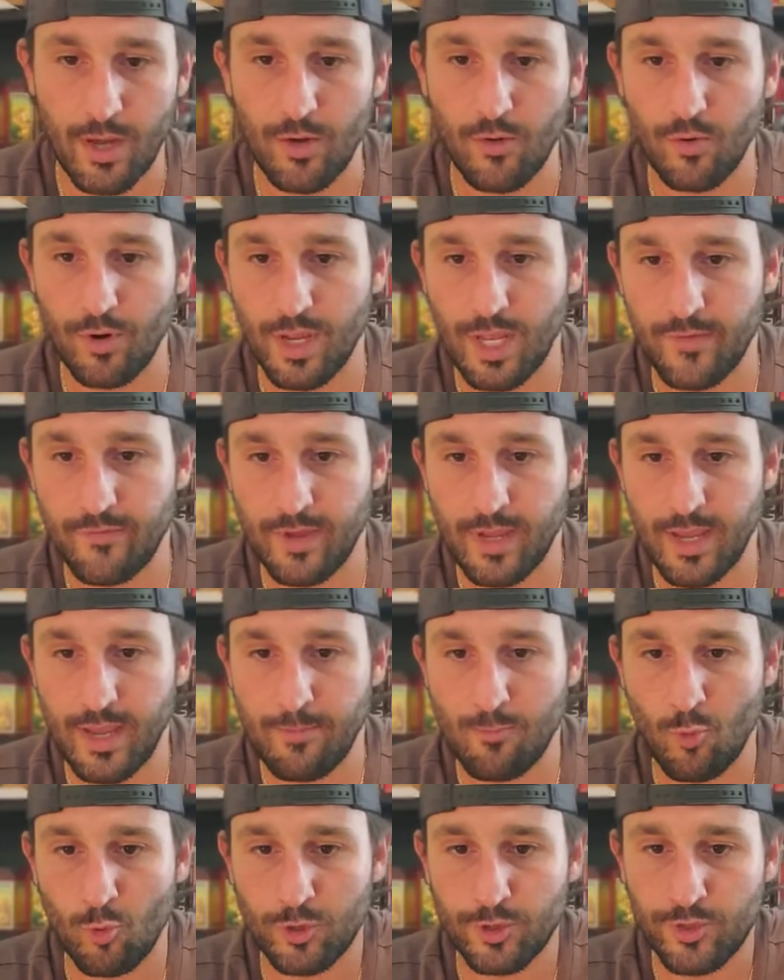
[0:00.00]
or giving a
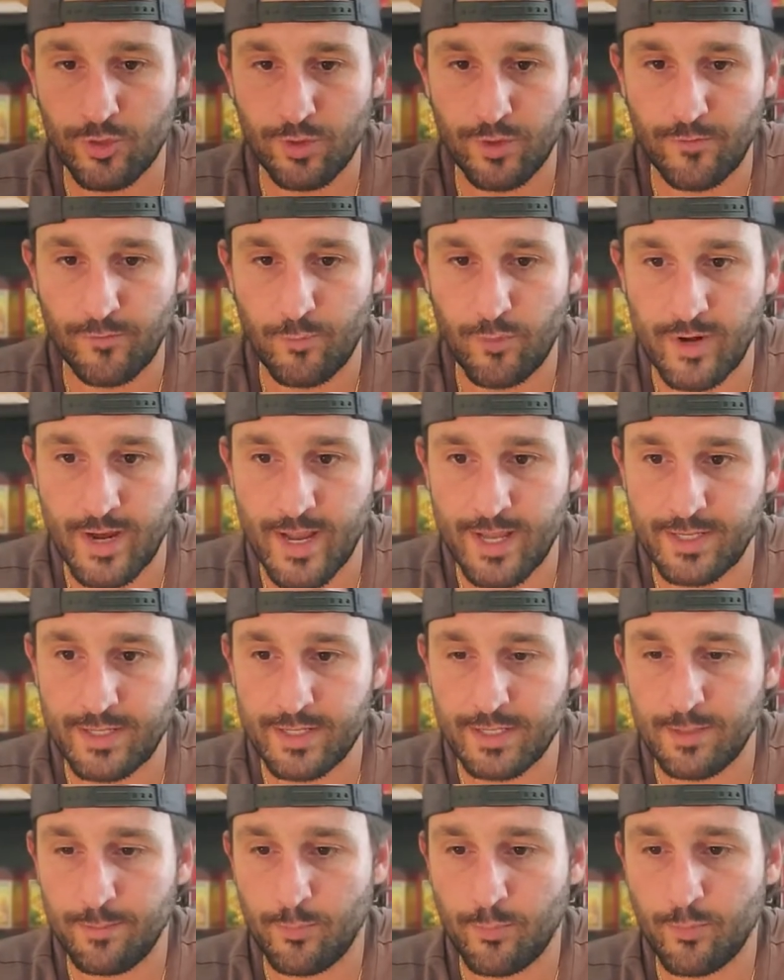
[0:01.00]
morsel of bread
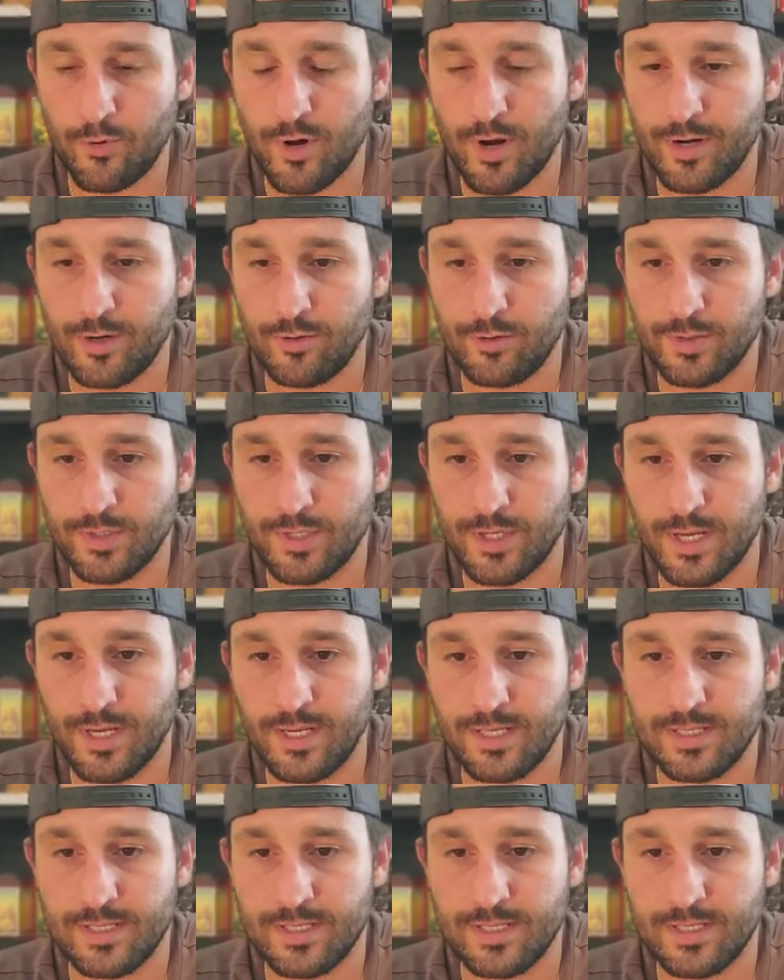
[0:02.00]
to the prodigal son